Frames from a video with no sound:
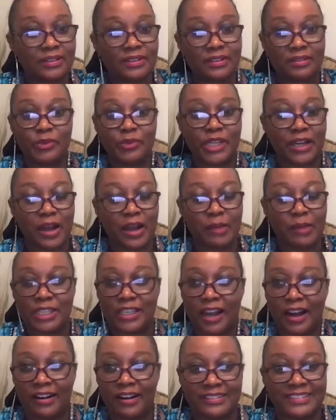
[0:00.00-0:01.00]
We coming,
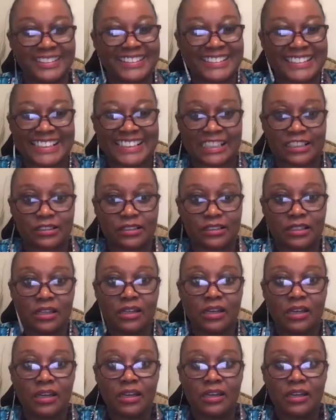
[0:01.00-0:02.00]
y'all.
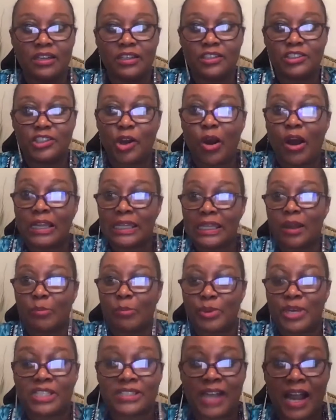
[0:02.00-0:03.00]
Your
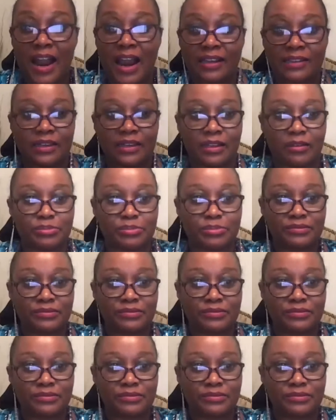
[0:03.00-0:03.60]
limp is our limp.